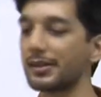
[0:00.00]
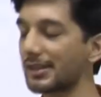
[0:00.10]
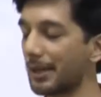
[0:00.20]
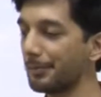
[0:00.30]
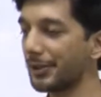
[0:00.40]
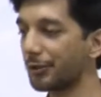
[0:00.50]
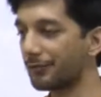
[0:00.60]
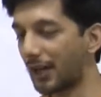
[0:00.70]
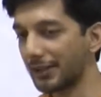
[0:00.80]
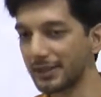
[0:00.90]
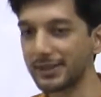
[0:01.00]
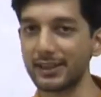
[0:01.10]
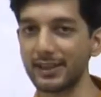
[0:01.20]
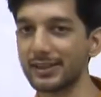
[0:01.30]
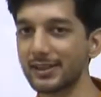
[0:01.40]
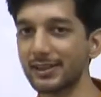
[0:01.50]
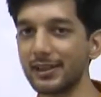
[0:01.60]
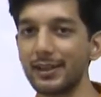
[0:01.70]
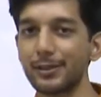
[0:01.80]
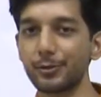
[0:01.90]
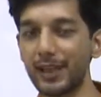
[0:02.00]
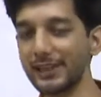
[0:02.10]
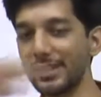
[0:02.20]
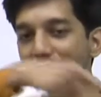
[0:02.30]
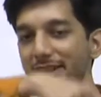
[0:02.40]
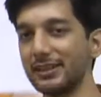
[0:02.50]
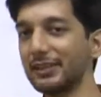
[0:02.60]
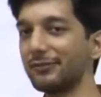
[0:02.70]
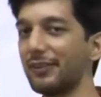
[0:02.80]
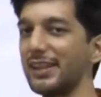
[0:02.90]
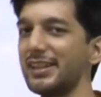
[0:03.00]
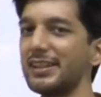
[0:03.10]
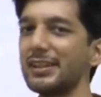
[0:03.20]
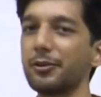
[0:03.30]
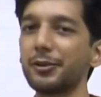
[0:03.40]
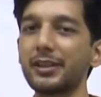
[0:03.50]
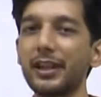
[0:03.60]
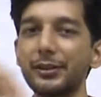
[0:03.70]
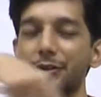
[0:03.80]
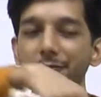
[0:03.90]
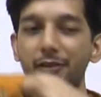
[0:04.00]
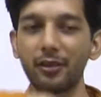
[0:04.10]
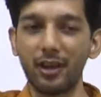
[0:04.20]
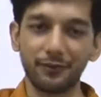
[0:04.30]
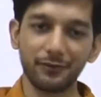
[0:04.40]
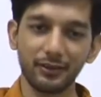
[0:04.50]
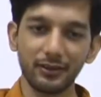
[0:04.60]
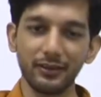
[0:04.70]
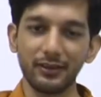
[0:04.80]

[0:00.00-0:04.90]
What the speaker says: some bit of other states, so that may be a very good kind of graph.